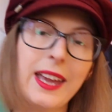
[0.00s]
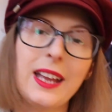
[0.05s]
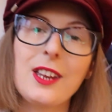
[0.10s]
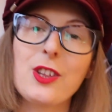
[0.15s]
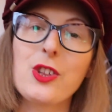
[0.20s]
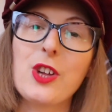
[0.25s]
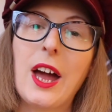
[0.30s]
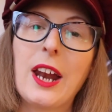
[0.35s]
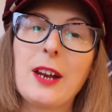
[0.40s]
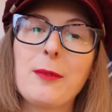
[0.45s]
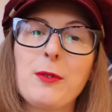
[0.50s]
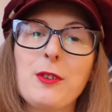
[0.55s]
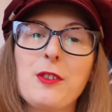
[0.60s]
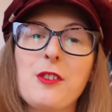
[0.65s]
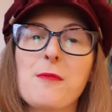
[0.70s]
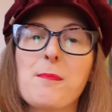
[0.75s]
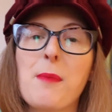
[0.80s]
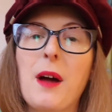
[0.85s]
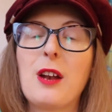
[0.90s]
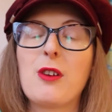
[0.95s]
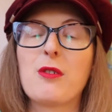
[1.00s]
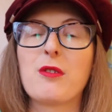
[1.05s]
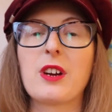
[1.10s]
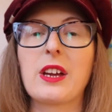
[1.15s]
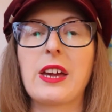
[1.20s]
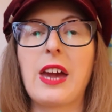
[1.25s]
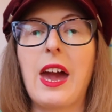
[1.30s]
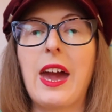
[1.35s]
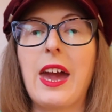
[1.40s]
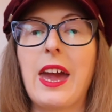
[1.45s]
English Animals by Laura
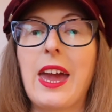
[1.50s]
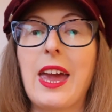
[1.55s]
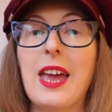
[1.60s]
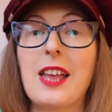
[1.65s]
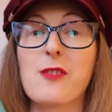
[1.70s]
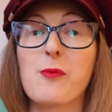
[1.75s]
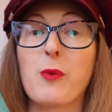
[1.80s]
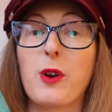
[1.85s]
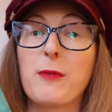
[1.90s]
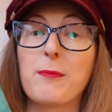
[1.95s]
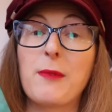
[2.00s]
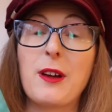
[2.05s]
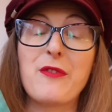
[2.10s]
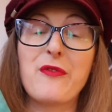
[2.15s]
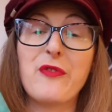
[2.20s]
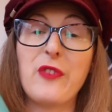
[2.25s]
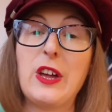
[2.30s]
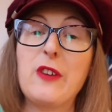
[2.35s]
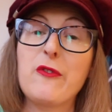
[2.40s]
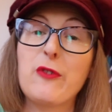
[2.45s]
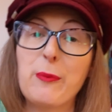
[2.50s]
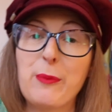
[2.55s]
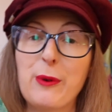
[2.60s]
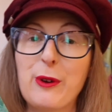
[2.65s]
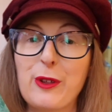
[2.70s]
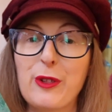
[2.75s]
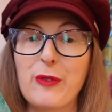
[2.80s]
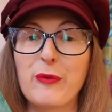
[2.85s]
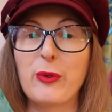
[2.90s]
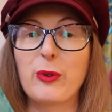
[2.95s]
Kay is one of my favourite
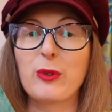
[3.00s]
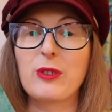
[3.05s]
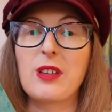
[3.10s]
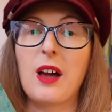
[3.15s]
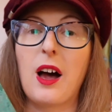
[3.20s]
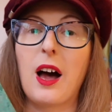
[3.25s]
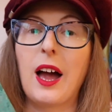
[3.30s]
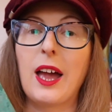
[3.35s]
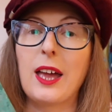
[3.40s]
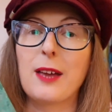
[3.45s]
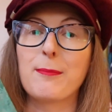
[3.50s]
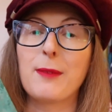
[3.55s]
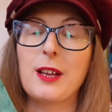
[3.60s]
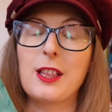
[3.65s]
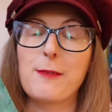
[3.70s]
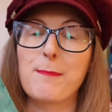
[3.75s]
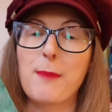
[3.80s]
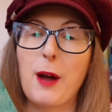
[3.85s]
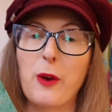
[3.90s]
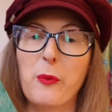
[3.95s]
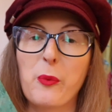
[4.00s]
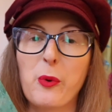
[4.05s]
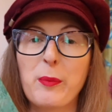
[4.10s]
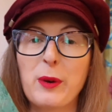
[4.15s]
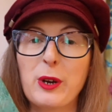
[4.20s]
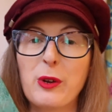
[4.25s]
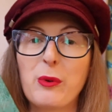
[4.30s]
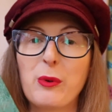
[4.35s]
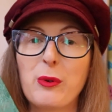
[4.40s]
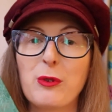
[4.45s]
books of all time. It's about a
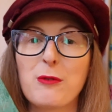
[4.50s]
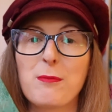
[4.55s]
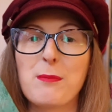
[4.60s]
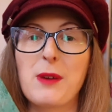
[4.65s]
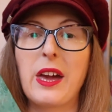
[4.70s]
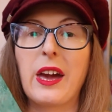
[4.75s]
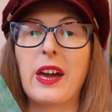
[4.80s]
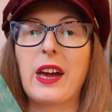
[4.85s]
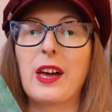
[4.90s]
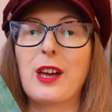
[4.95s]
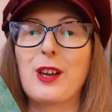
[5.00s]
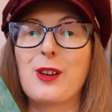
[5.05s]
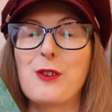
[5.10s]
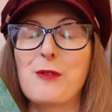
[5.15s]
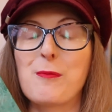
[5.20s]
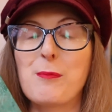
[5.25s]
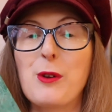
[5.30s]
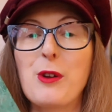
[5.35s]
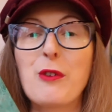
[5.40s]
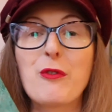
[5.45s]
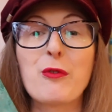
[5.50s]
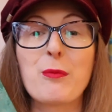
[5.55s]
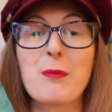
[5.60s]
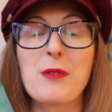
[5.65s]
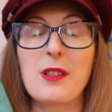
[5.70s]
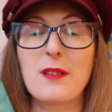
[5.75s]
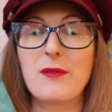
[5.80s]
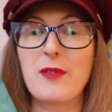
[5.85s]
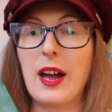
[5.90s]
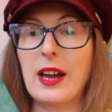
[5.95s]
woman called Mirka who's moved from
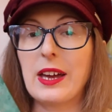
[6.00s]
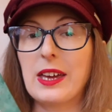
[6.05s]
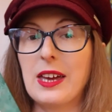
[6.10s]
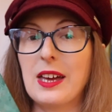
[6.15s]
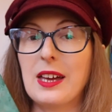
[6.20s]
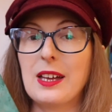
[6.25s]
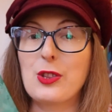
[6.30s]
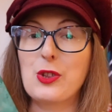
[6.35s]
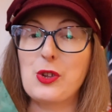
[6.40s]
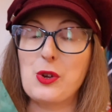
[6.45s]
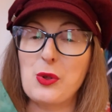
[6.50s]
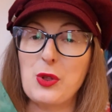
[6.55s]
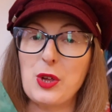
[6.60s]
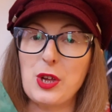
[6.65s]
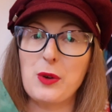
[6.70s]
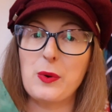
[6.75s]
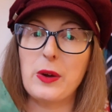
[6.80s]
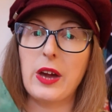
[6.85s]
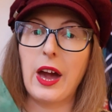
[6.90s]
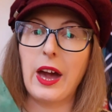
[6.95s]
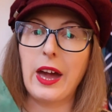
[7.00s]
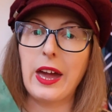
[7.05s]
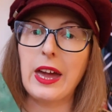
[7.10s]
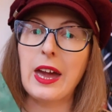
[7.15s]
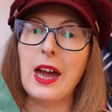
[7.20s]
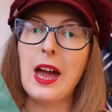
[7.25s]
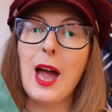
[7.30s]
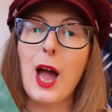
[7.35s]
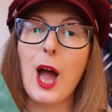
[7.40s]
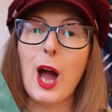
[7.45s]
Slovakia to the
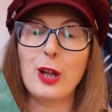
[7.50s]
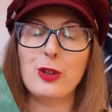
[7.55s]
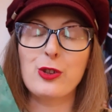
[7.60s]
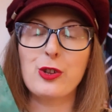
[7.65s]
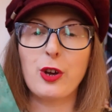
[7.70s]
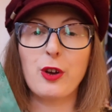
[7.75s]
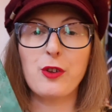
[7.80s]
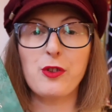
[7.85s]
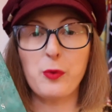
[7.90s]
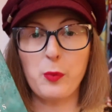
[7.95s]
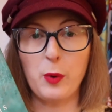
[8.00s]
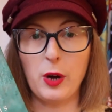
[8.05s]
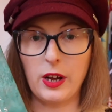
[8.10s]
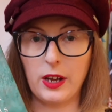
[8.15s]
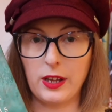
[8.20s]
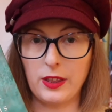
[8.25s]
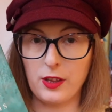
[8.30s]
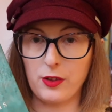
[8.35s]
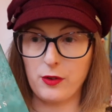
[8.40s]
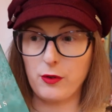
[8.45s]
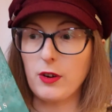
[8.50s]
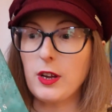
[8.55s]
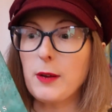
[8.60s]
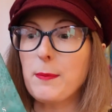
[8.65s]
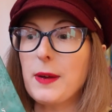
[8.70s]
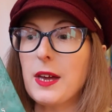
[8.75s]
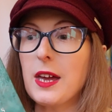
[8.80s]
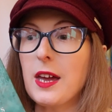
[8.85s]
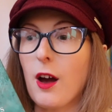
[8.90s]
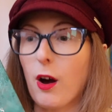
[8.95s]
UK and she goes to work at this
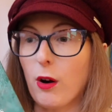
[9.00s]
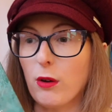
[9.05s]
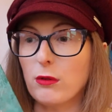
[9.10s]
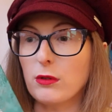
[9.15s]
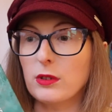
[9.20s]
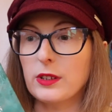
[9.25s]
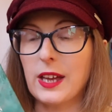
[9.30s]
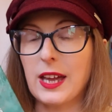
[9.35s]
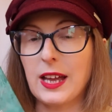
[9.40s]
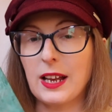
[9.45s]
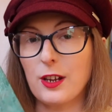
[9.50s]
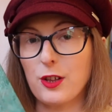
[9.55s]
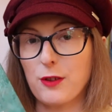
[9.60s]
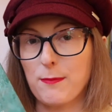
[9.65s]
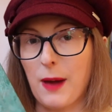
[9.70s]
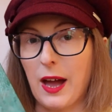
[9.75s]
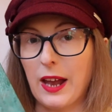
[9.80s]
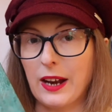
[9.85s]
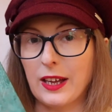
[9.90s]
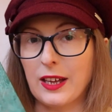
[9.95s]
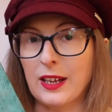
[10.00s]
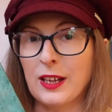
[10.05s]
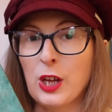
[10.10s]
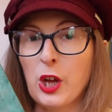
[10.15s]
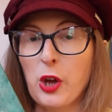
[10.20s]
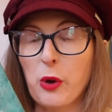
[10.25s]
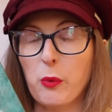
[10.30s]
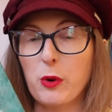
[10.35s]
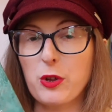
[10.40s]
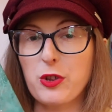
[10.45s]
creepy old English manor
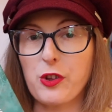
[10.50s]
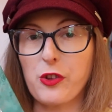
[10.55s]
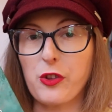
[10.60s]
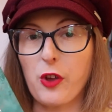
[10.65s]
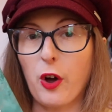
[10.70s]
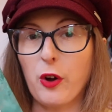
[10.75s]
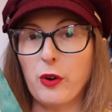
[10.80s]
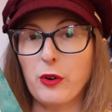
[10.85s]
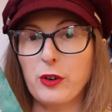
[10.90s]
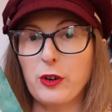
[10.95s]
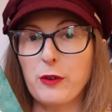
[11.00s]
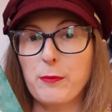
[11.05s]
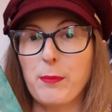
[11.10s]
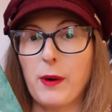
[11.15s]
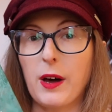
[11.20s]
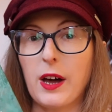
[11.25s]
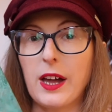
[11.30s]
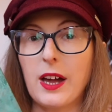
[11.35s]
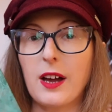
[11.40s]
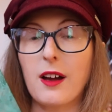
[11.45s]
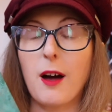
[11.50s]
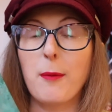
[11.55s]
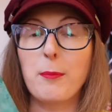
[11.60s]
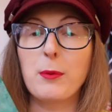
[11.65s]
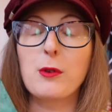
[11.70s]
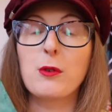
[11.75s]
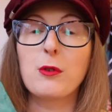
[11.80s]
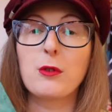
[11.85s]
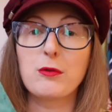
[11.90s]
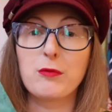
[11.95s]
which is owned by a
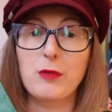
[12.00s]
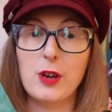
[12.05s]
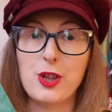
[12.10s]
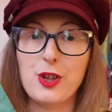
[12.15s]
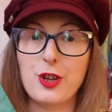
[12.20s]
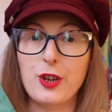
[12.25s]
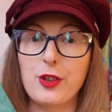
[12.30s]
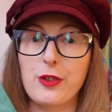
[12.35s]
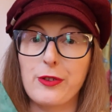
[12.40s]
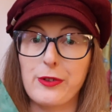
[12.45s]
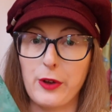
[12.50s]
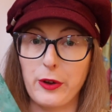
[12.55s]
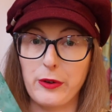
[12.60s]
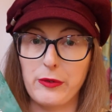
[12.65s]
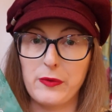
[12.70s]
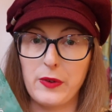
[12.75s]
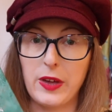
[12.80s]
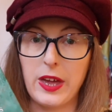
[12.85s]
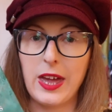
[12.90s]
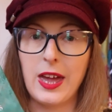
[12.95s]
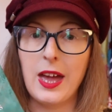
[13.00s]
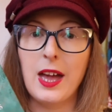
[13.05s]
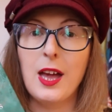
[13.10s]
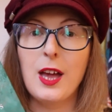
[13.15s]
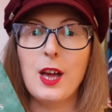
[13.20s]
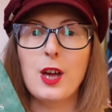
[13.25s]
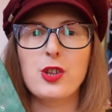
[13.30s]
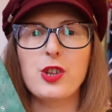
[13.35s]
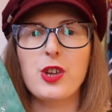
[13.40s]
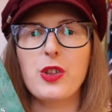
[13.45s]
couple called Richard and Sophie.
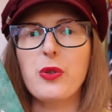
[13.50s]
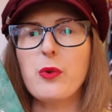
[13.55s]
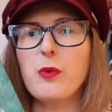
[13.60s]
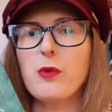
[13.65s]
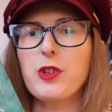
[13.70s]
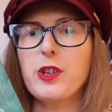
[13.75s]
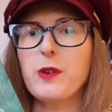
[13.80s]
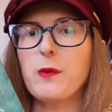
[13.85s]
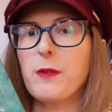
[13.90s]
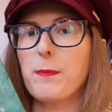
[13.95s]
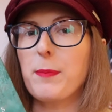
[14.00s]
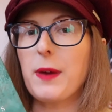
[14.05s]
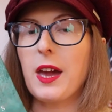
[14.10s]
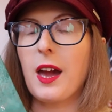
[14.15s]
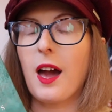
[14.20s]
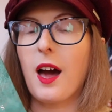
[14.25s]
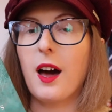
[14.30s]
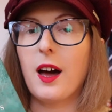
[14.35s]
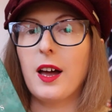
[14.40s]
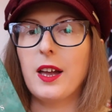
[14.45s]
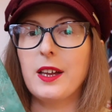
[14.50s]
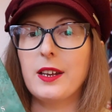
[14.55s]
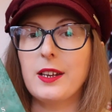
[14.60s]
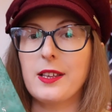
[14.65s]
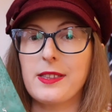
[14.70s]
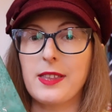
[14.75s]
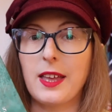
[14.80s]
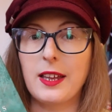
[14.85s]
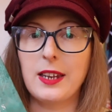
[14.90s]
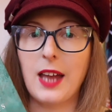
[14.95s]
She thought she was being hired
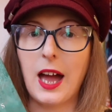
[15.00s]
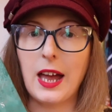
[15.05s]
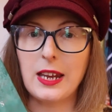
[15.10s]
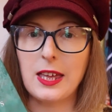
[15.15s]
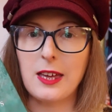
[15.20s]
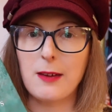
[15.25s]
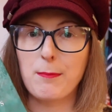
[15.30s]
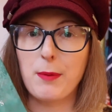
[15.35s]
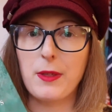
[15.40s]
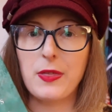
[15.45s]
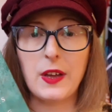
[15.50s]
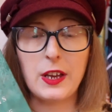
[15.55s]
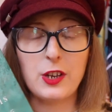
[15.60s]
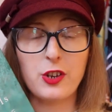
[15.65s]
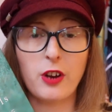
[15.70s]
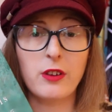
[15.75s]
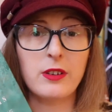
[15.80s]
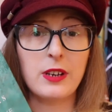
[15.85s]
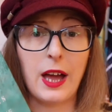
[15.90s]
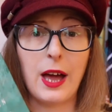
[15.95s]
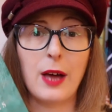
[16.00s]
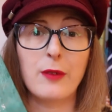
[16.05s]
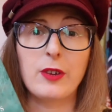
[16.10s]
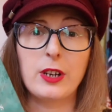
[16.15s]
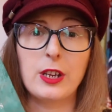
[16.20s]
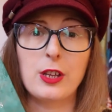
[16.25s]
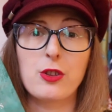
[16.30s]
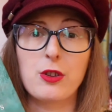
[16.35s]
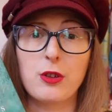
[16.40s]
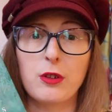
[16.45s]
as their nanny, but they don't have
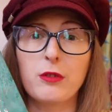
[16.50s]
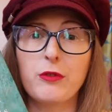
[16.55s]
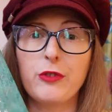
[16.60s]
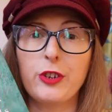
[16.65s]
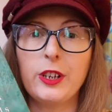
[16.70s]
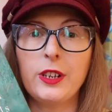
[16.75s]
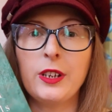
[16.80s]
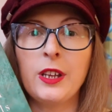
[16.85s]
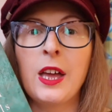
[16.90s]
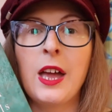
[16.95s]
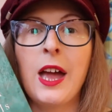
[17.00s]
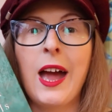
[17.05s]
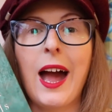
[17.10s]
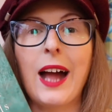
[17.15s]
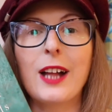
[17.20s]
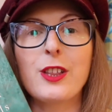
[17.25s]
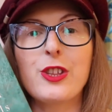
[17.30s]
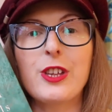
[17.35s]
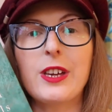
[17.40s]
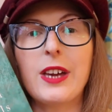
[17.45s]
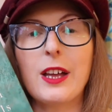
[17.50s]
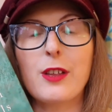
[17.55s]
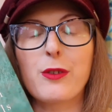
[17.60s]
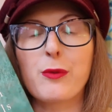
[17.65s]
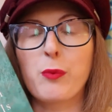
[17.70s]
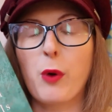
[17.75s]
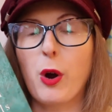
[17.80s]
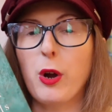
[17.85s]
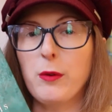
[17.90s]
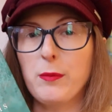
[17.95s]
any children and she gets
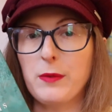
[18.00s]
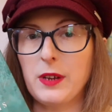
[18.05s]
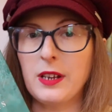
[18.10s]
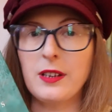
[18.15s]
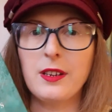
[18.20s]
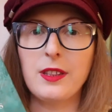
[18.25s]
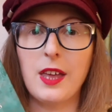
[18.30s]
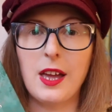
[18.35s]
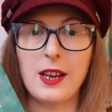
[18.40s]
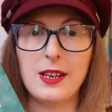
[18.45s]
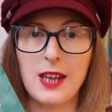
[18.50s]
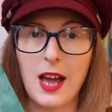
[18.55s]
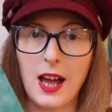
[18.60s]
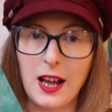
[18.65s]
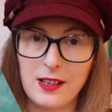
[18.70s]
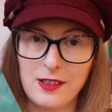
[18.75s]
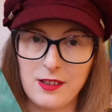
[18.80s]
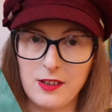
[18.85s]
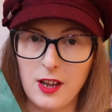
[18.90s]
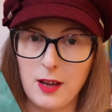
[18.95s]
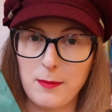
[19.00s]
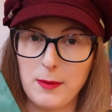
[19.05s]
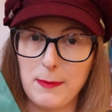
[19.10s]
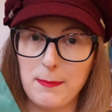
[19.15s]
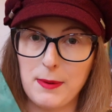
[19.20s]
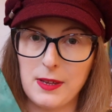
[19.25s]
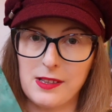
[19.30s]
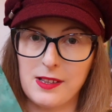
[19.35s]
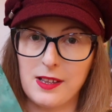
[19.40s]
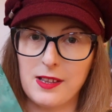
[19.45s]
roped into their taxidermy
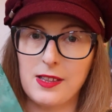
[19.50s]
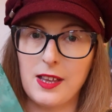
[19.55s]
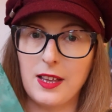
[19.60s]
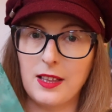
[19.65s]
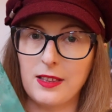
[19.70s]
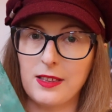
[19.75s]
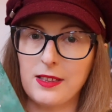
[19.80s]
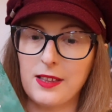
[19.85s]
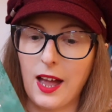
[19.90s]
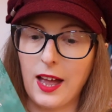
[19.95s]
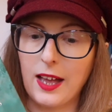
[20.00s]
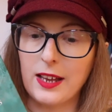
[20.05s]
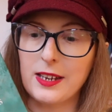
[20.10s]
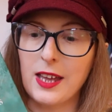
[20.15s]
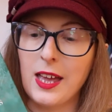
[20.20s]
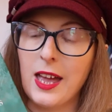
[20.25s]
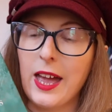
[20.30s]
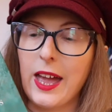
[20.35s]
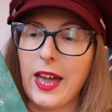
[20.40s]
business instead.